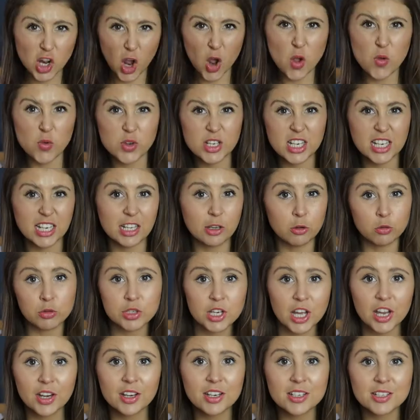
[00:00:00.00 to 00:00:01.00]
totally
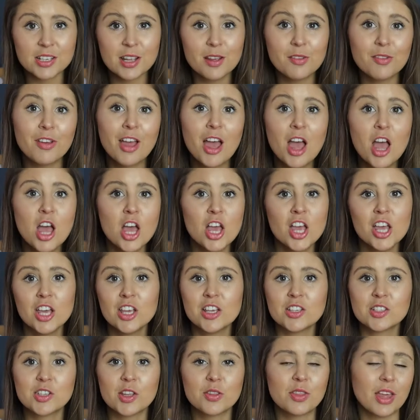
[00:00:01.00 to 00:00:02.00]
alternative.
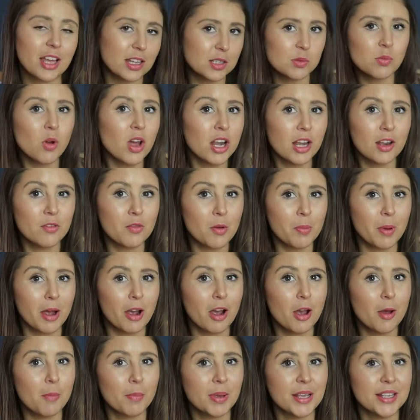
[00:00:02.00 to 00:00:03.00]
So that's what I love
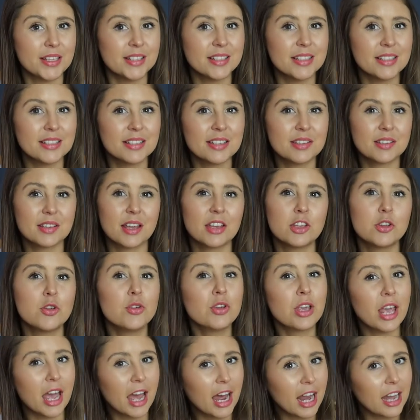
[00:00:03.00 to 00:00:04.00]
about her pieces is that
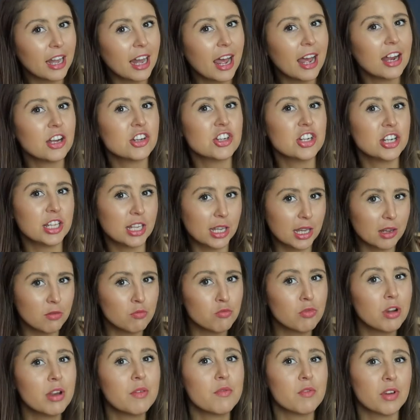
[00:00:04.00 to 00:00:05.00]
you can actually
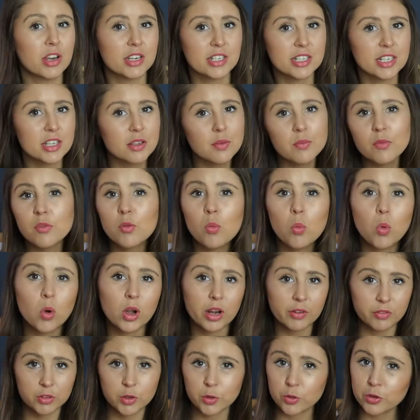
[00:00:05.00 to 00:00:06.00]
keep reinventing them for
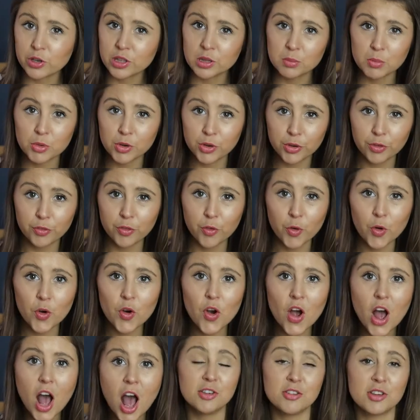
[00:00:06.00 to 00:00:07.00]
whatever you're in the mood
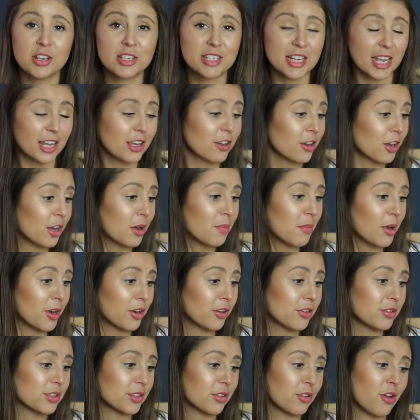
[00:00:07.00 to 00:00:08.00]
for. You can take her
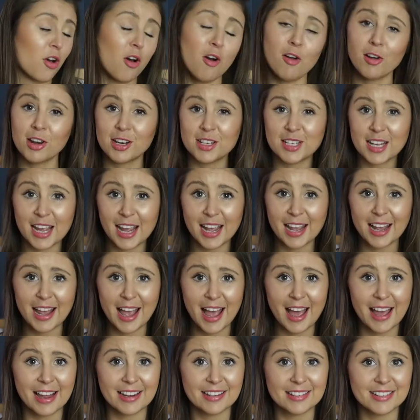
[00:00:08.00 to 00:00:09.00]
kimonos on holiday
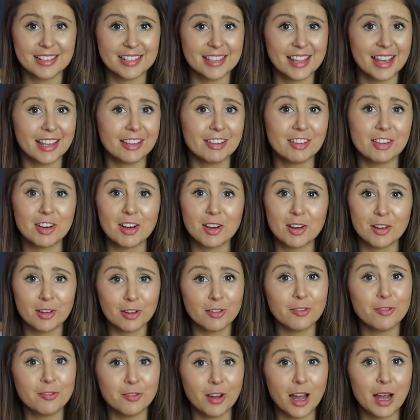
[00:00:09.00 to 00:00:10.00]
and they're gonna
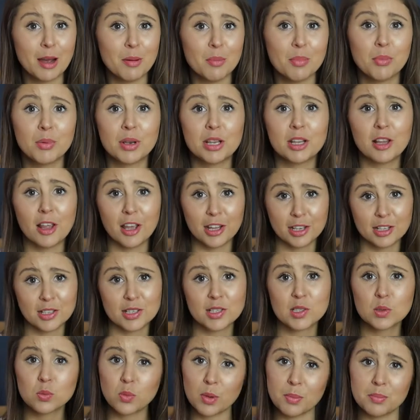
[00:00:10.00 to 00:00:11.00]
look fab with like a
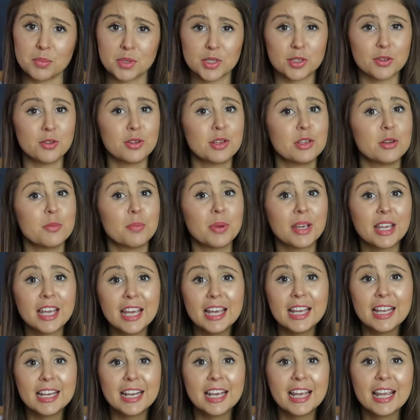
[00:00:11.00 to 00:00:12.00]
swimsuit and your
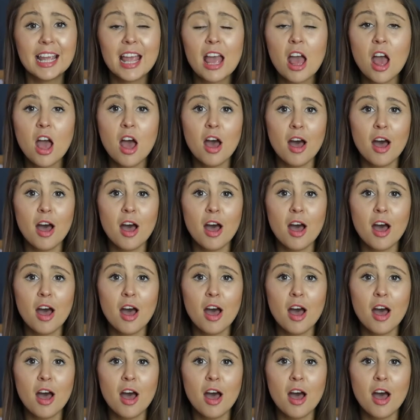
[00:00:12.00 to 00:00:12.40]
bikini,